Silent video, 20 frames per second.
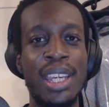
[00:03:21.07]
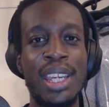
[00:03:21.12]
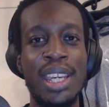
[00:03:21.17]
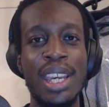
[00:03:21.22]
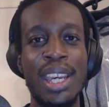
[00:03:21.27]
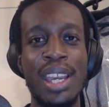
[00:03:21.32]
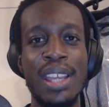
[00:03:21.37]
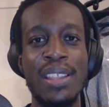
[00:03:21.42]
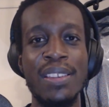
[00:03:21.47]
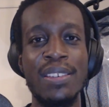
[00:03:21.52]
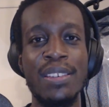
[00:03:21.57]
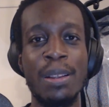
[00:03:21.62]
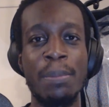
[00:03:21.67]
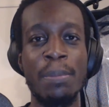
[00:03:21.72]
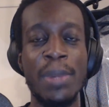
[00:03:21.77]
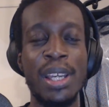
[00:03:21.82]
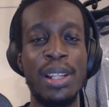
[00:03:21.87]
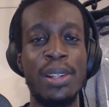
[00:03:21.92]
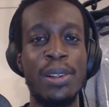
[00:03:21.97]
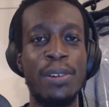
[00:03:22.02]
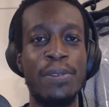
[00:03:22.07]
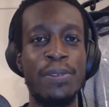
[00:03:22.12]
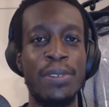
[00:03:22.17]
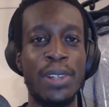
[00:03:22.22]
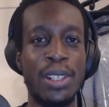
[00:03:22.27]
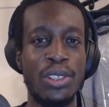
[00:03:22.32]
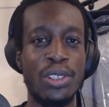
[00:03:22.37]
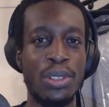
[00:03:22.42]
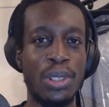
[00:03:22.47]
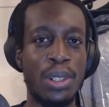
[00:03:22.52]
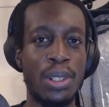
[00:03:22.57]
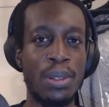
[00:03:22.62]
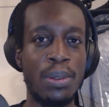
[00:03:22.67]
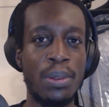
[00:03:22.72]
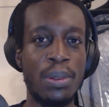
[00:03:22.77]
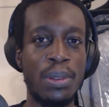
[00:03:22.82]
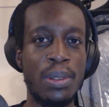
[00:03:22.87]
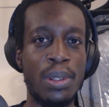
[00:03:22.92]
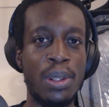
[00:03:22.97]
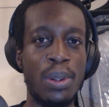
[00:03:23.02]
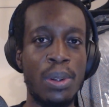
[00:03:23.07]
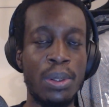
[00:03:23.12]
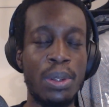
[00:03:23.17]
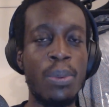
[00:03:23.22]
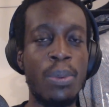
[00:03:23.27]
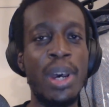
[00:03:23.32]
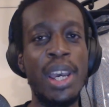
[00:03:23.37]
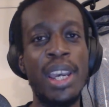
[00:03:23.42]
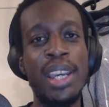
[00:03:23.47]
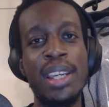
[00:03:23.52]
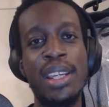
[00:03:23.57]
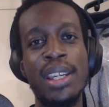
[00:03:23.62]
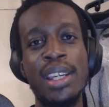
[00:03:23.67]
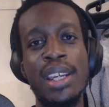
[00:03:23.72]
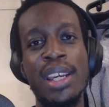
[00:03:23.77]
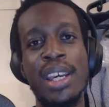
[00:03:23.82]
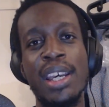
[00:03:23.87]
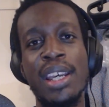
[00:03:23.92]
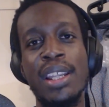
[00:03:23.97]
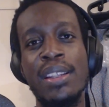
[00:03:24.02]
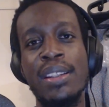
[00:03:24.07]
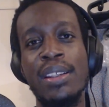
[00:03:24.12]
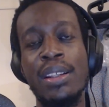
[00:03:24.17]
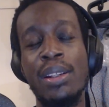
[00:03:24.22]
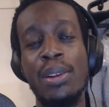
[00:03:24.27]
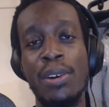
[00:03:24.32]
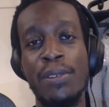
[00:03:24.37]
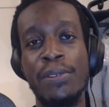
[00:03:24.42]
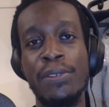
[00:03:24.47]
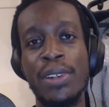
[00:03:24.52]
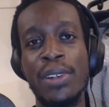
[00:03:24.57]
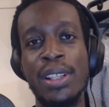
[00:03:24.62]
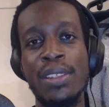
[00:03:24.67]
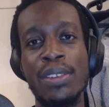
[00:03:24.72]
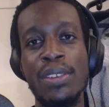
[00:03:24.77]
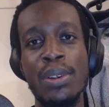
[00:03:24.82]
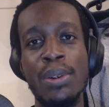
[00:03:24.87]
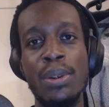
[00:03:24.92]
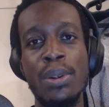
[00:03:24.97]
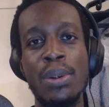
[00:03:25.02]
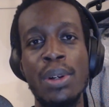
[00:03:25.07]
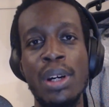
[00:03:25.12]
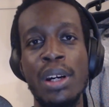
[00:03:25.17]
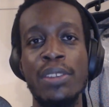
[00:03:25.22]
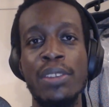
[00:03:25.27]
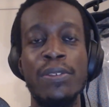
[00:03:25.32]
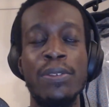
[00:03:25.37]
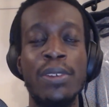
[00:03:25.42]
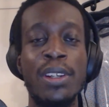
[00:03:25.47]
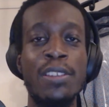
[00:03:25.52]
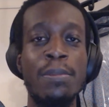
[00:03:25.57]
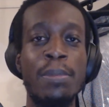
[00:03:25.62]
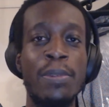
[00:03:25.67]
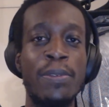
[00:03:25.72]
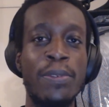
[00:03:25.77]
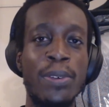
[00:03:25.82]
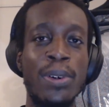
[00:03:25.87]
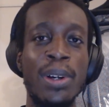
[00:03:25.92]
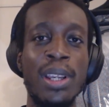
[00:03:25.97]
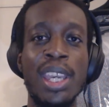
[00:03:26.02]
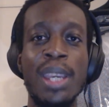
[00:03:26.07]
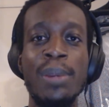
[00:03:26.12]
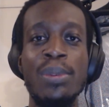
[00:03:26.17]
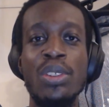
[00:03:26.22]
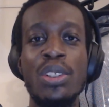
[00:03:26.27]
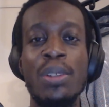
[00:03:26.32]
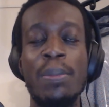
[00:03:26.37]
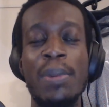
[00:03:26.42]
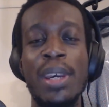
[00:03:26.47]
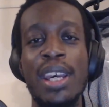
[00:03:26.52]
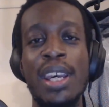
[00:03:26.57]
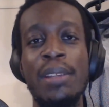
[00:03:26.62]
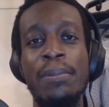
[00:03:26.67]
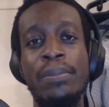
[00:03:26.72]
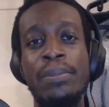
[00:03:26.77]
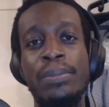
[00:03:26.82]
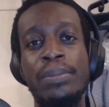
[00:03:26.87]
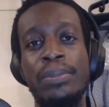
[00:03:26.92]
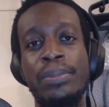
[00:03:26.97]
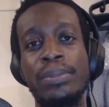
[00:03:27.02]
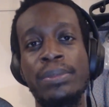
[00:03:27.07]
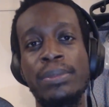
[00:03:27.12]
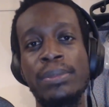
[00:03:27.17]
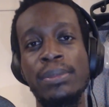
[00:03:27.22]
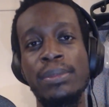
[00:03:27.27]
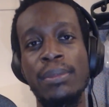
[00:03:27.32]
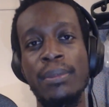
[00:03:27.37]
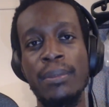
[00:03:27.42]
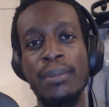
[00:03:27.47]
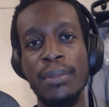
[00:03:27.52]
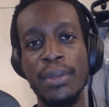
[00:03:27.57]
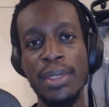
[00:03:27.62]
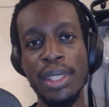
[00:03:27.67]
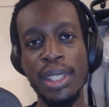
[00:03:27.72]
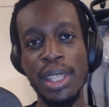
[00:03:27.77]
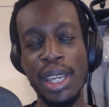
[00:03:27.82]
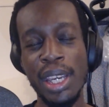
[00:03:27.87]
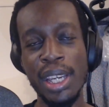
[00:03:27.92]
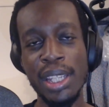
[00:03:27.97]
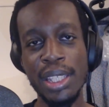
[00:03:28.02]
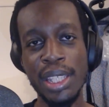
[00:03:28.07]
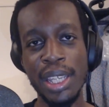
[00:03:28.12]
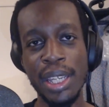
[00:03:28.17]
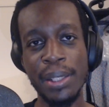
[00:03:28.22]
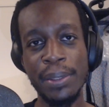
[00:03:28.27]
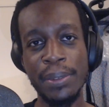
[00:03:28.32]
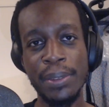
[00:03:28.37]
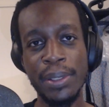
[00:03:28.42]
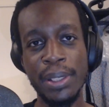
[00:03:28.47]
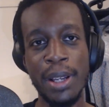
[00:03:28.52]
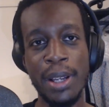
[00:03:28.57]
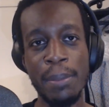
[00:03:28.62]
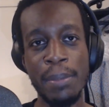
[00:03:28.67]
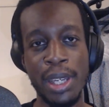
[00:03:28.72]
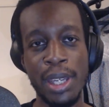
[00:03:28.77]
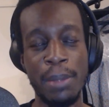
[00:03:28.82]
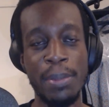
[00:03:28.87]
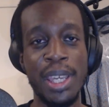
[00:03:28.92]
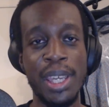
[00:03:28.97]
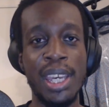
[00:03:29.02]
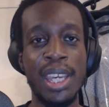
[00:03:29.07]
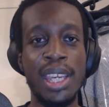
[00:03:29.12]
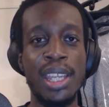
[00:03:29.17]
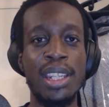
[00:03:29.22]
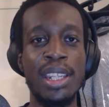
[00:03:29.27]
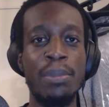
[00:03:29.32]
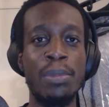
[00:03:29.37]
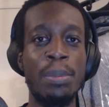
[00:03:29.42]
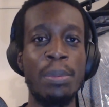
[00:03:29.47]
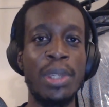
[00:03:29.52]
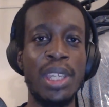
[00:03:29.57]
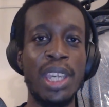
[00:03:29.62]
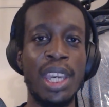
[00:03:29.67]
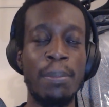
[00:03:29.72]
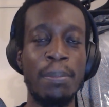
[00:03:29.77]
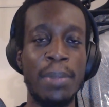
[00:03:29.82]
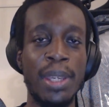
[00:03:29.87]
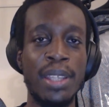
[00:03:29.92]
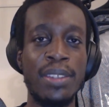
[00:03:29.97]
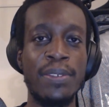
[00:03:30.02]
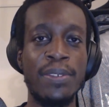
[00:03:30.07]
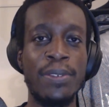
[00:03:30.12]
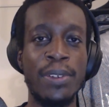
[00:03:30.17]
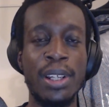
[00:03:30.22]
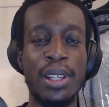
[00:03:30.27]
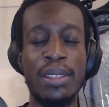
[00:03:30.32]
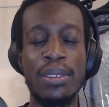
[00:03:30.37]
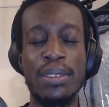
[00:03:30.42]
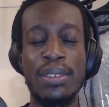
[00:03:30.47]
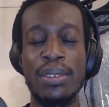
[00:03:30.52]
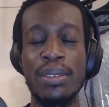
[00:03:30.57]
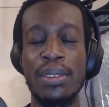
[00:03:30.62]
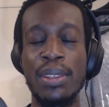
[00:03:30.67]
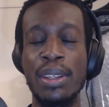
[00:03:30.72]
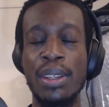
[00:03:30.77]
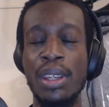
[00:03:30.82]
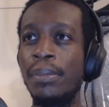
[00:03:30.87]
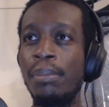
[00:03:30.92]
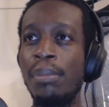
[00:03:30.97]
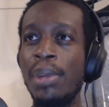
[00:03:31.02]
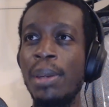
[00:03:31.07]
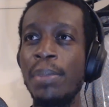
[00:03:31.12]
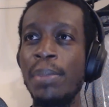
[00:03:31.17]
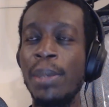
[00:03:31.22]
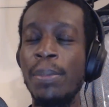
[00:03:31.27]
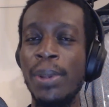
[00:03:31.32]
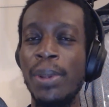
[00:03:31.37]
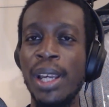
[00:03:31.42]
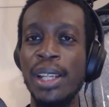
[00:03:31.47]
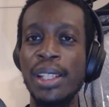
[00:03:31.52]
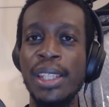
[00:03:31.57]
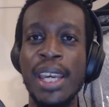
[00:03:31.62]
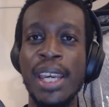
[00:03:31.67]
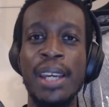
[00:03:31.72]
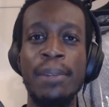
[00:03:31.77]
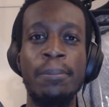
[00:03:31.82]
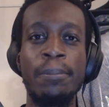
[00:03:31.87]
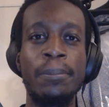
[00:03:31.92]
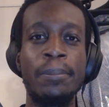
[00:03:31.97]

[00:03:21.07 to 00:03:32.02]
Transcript: As I met a lot of friends along the way, and a lot of friends who I was friends before I came to Japan. And then I met up here, and then we became better friends. Met people like that,